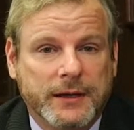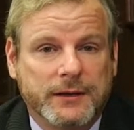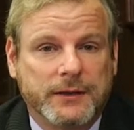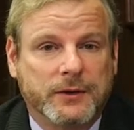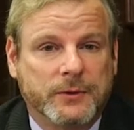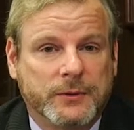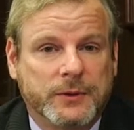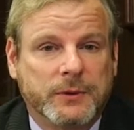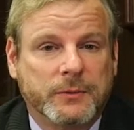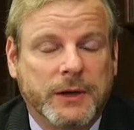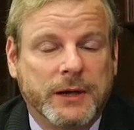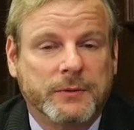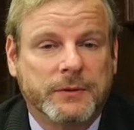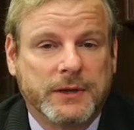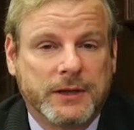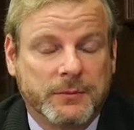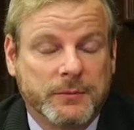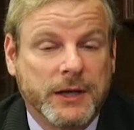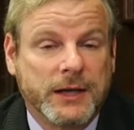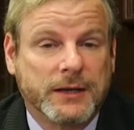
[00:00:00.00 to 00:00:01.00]
And the only way we
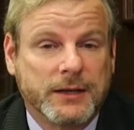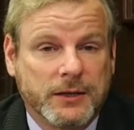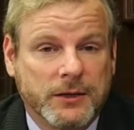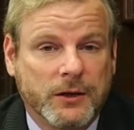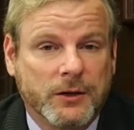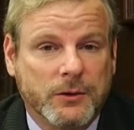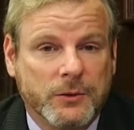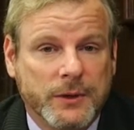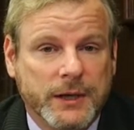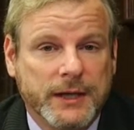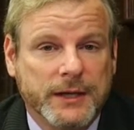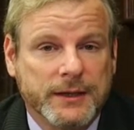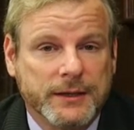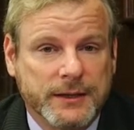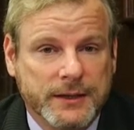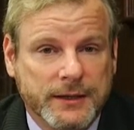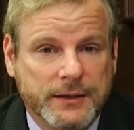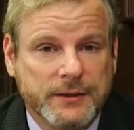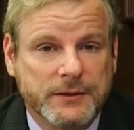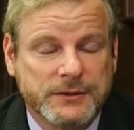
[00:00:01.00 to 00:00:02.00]
can make it go away
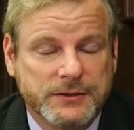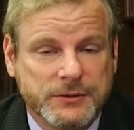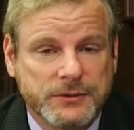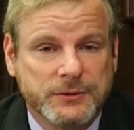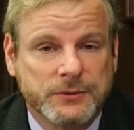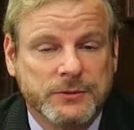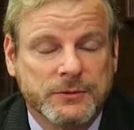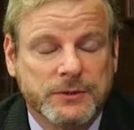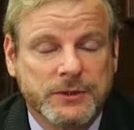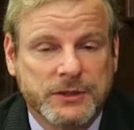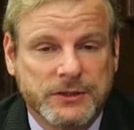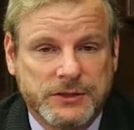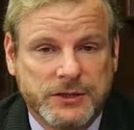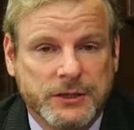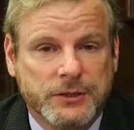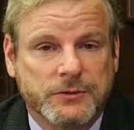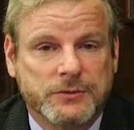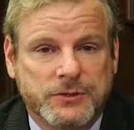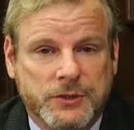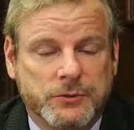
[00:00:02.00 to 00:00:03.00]
is to
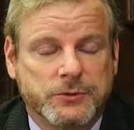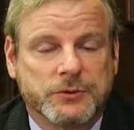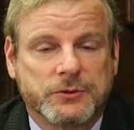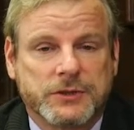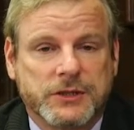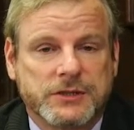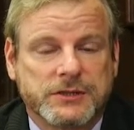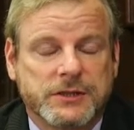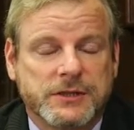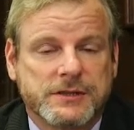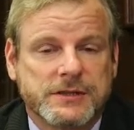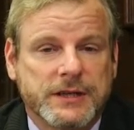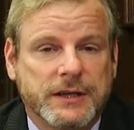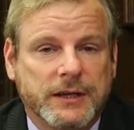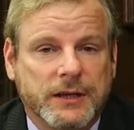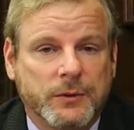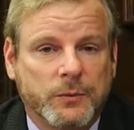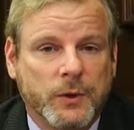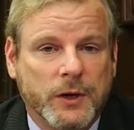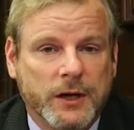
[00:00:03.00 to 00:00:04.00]
continue social
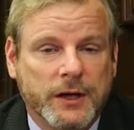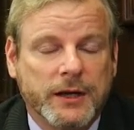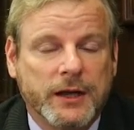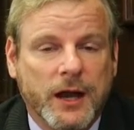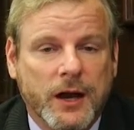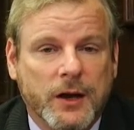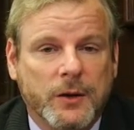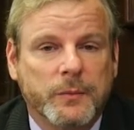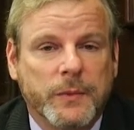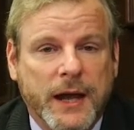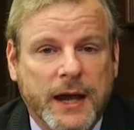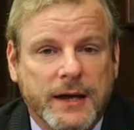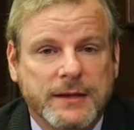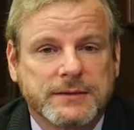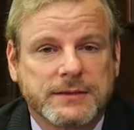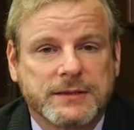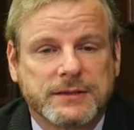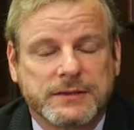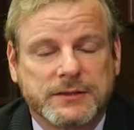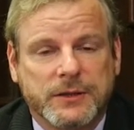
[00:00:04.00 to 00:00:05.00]
distancing and wearing our
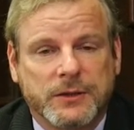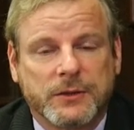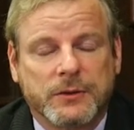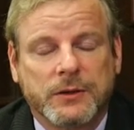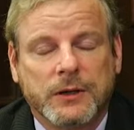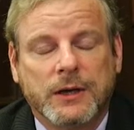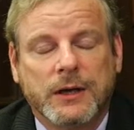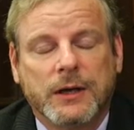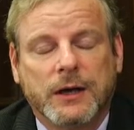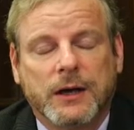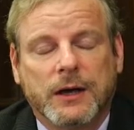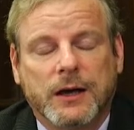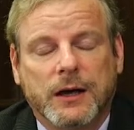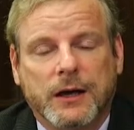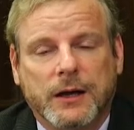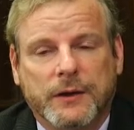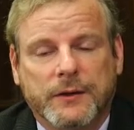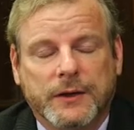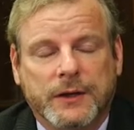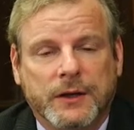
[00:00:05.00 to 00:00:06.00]
masks. So
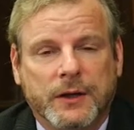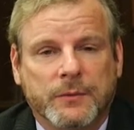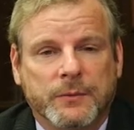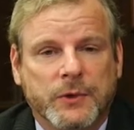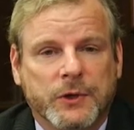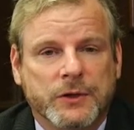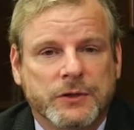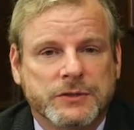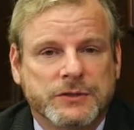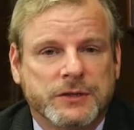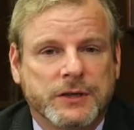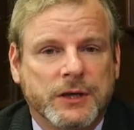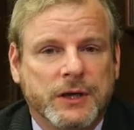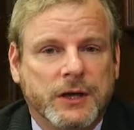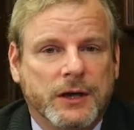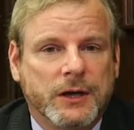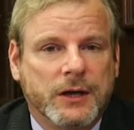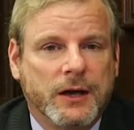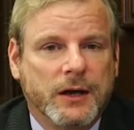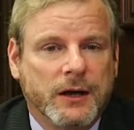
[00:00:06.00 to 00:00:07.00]
the numbers
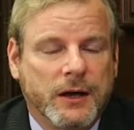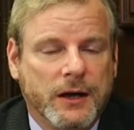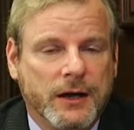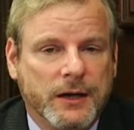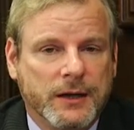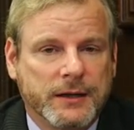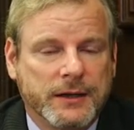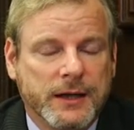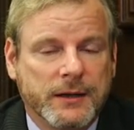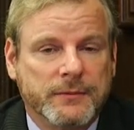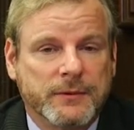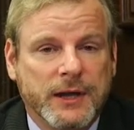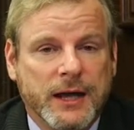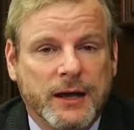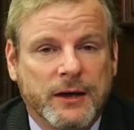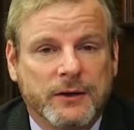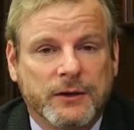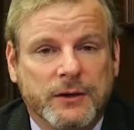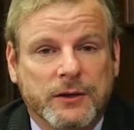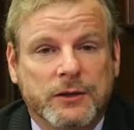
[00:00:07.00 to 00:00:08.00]
came
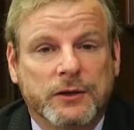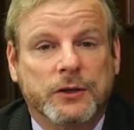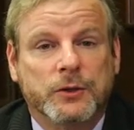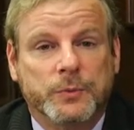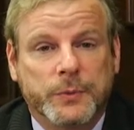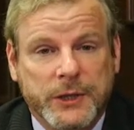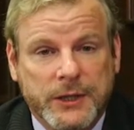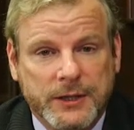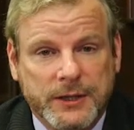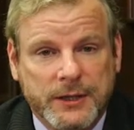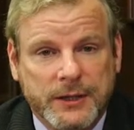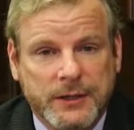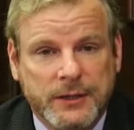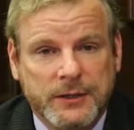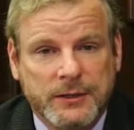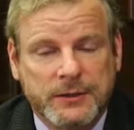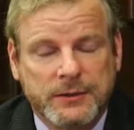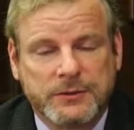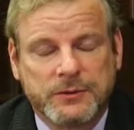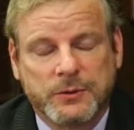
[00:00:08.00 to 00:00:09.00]
down a little bit
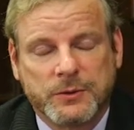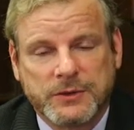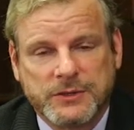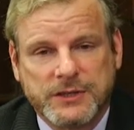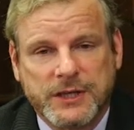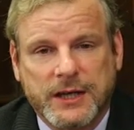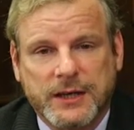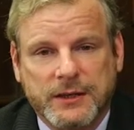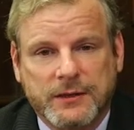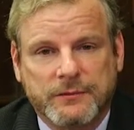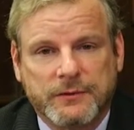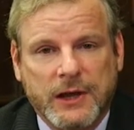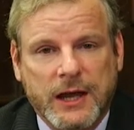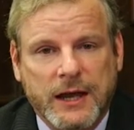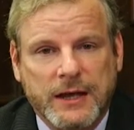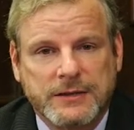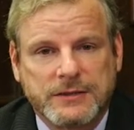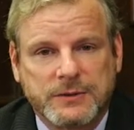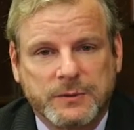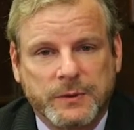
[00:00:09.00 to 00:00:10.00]
here towards the end of
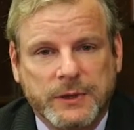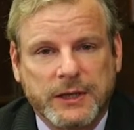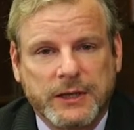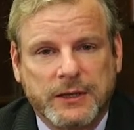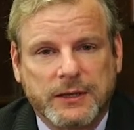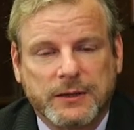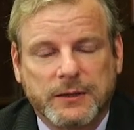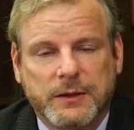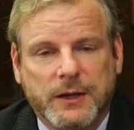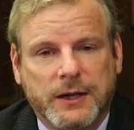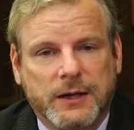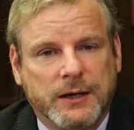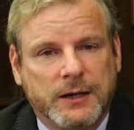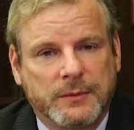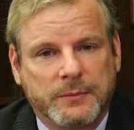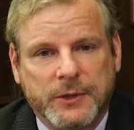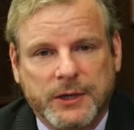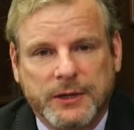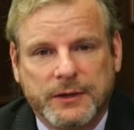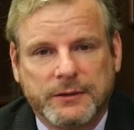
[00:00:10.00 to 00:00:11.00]
last week,
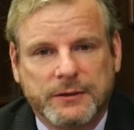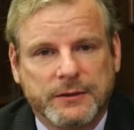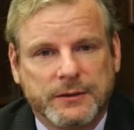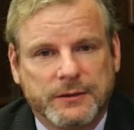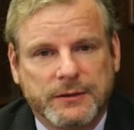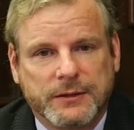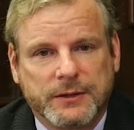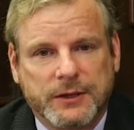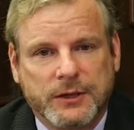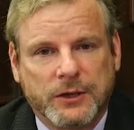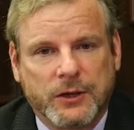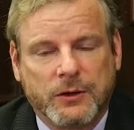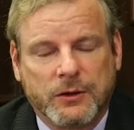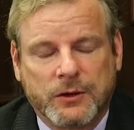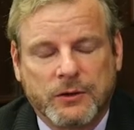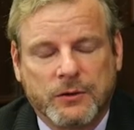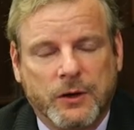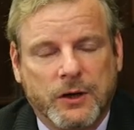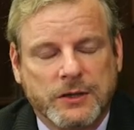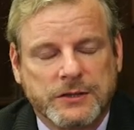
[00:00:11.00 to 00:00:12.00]
but you know,
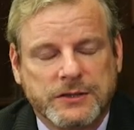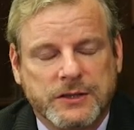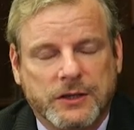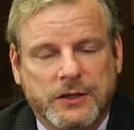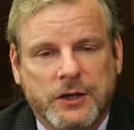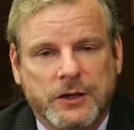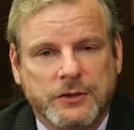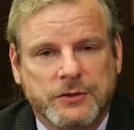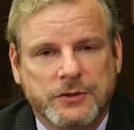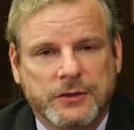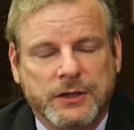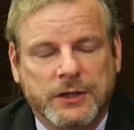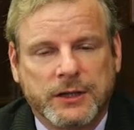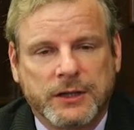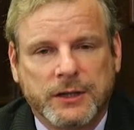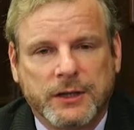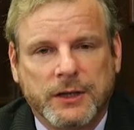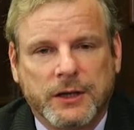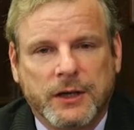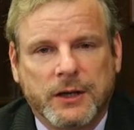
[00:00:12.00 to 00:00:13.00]
across the
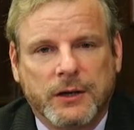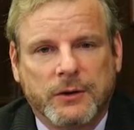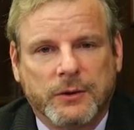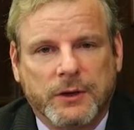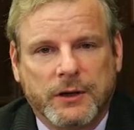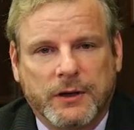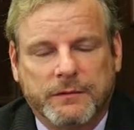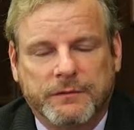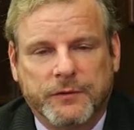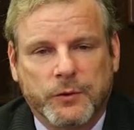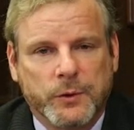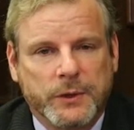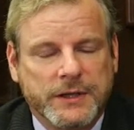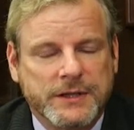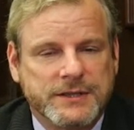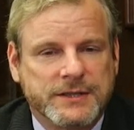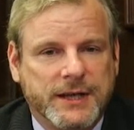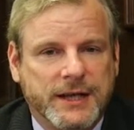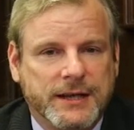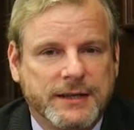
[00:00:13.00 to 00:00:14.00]
country, we had 40
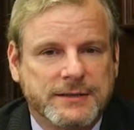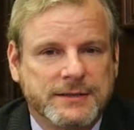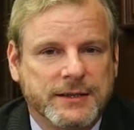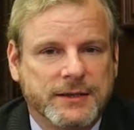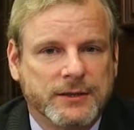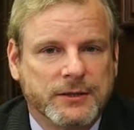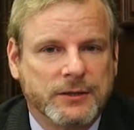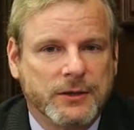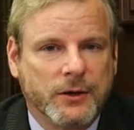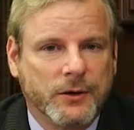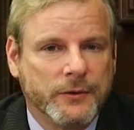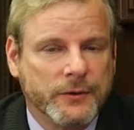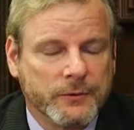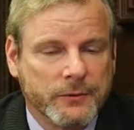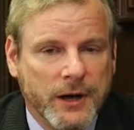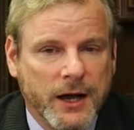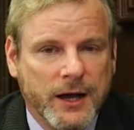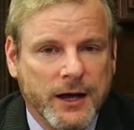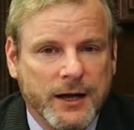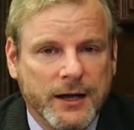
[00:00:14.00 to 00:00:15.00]
states that are on the
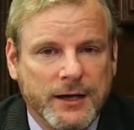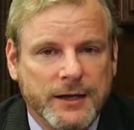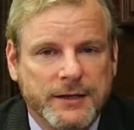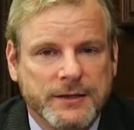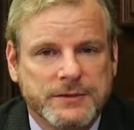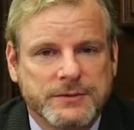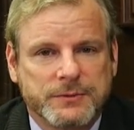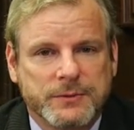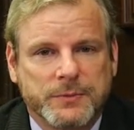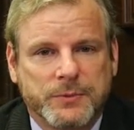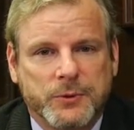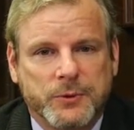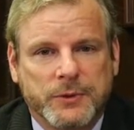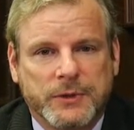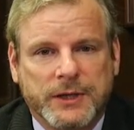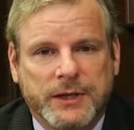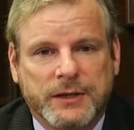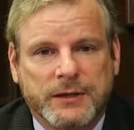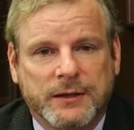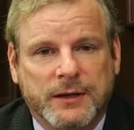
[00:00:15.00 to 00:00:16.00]
rise,
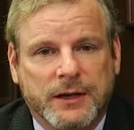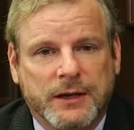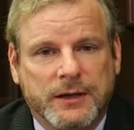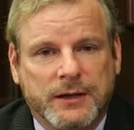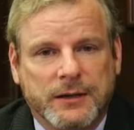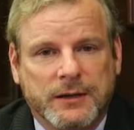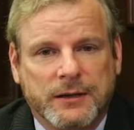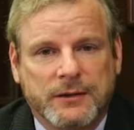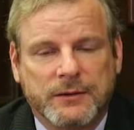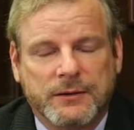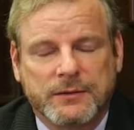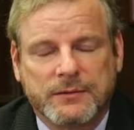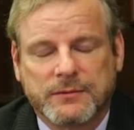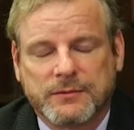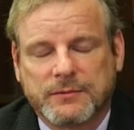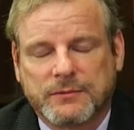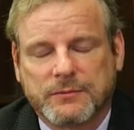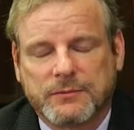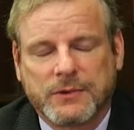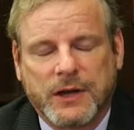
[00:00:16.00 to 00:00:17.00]
reporting, I
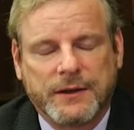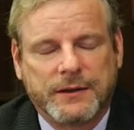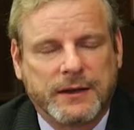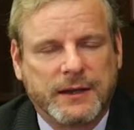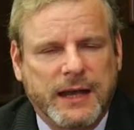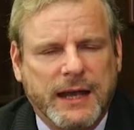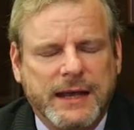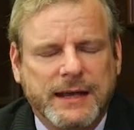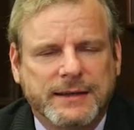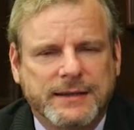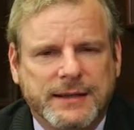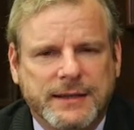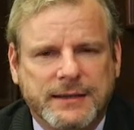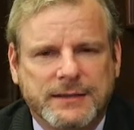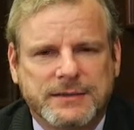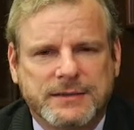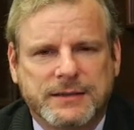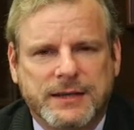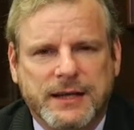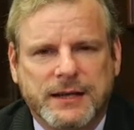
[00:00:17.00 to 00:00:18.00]
think 18
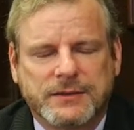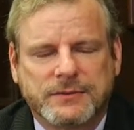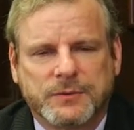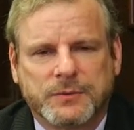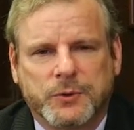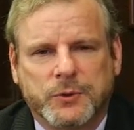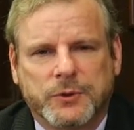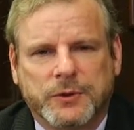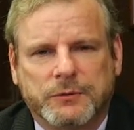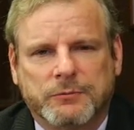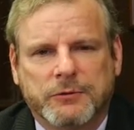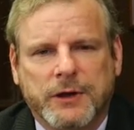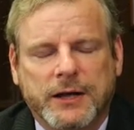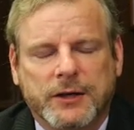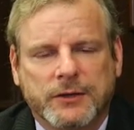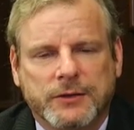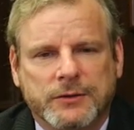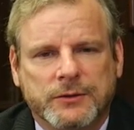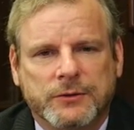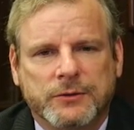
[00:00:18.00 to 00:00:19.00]
states reported
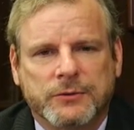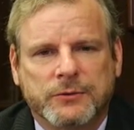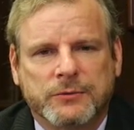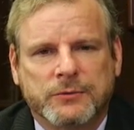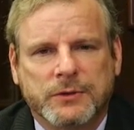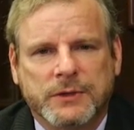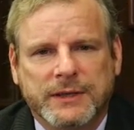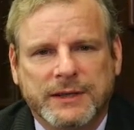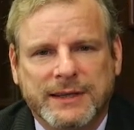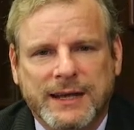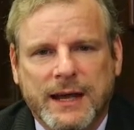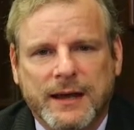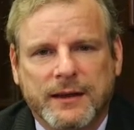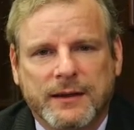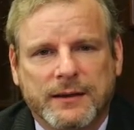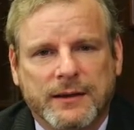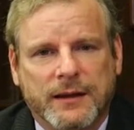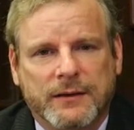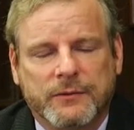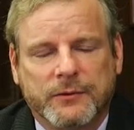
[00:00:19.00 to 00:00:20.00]
record new
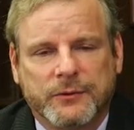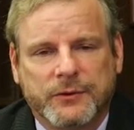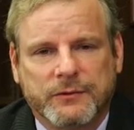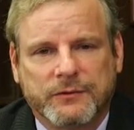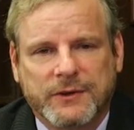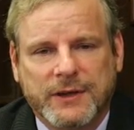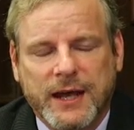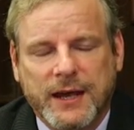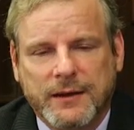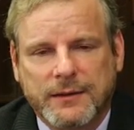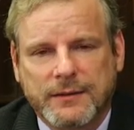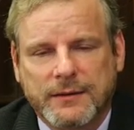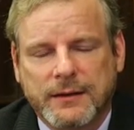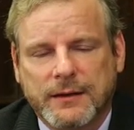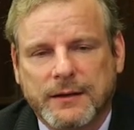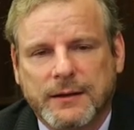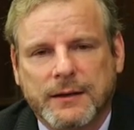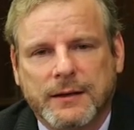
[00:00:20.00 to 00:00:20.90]
levels of death.